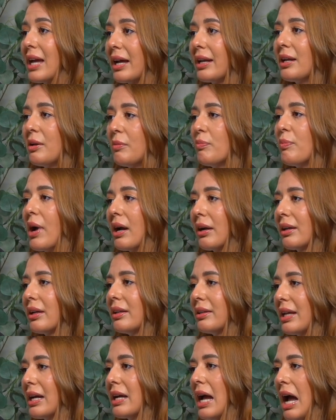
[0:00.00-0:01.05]
impact
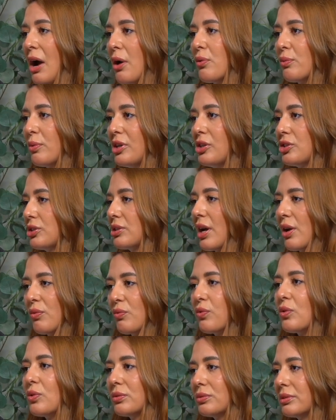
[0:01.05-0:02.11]
and that outreach tenfold.